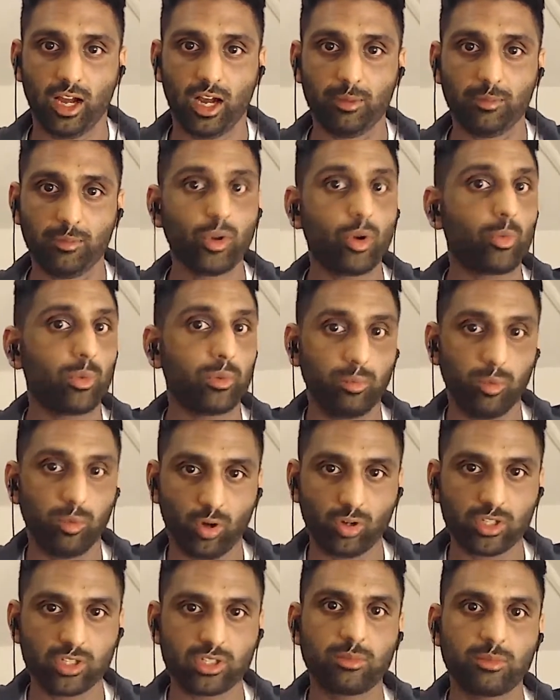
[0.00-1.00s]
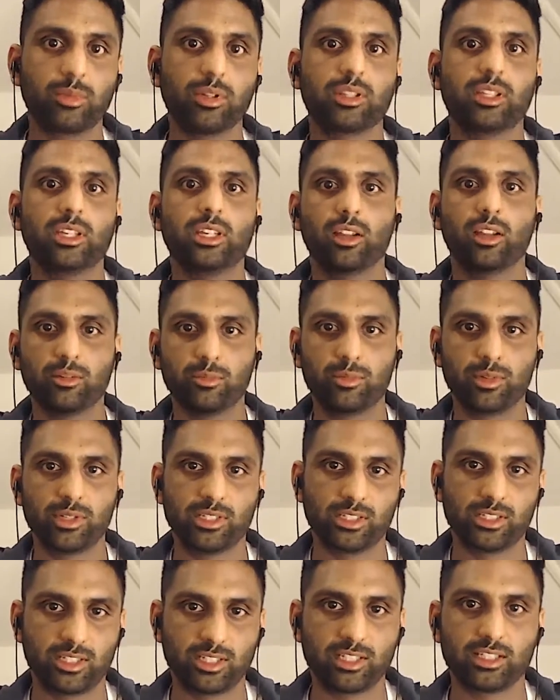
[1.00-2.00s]
Not with blogs, but the other
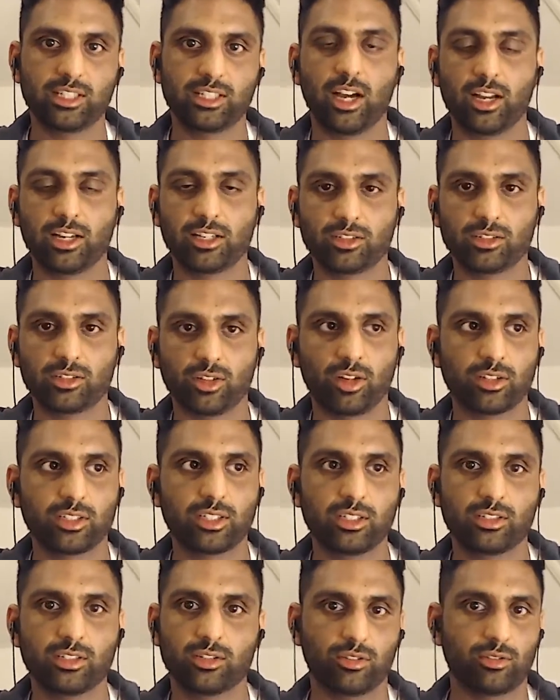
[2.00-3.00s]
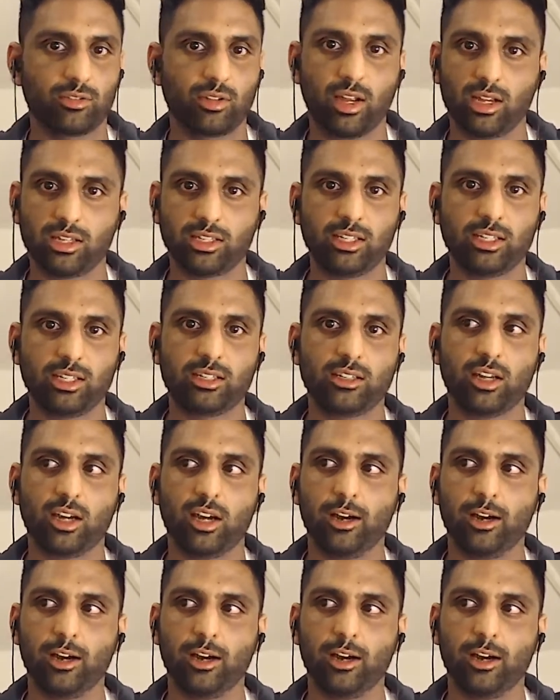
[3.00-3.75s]
businesses that I'd started. So I